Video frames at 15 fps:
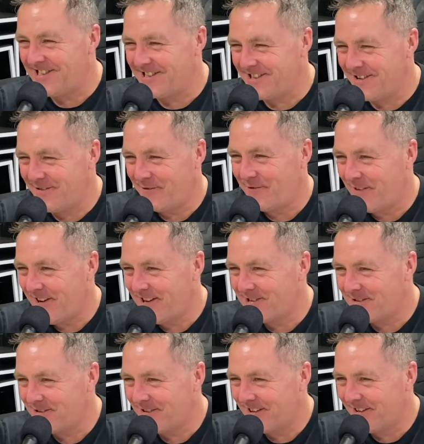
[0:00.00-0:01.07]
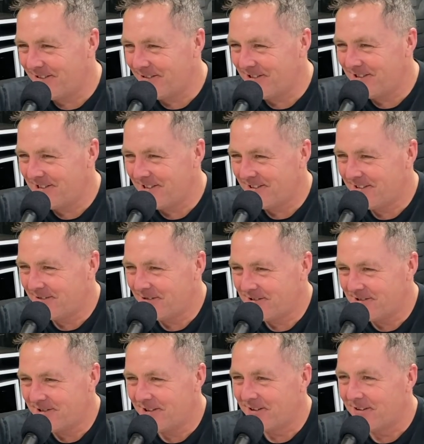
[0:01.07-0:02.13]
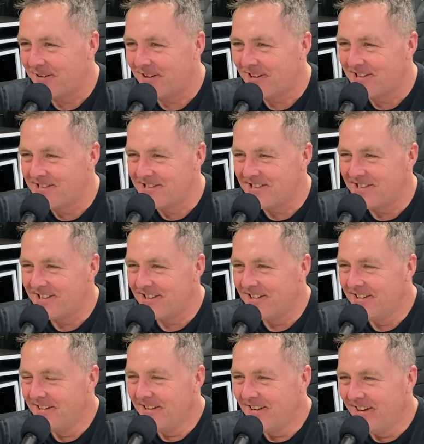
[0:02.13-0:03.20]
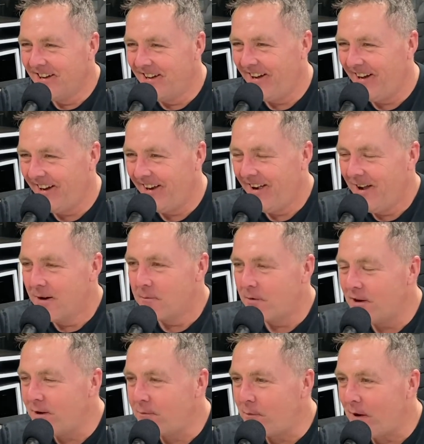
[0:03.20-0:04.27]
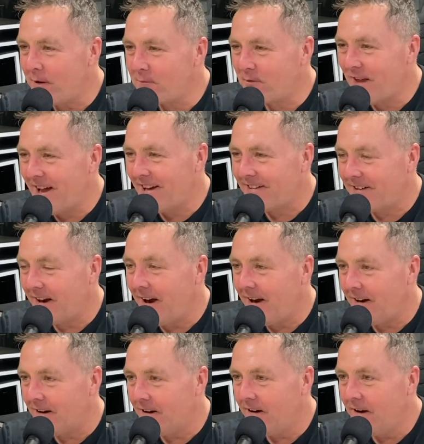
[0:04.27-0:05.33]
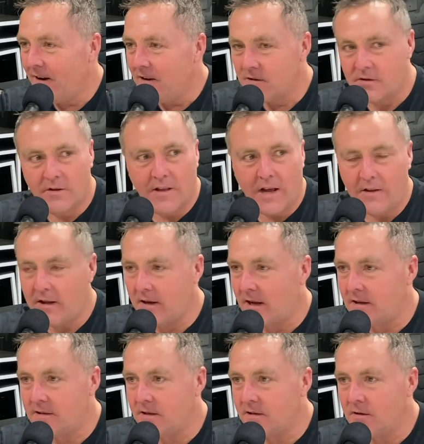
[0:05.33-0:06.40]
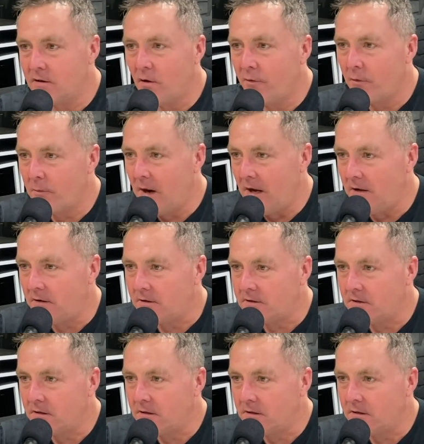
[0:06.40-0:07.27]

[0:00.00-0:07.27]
see your face. You're like, what's the noise? But he pumped that tire. So now that guy's, he's going to go for miles.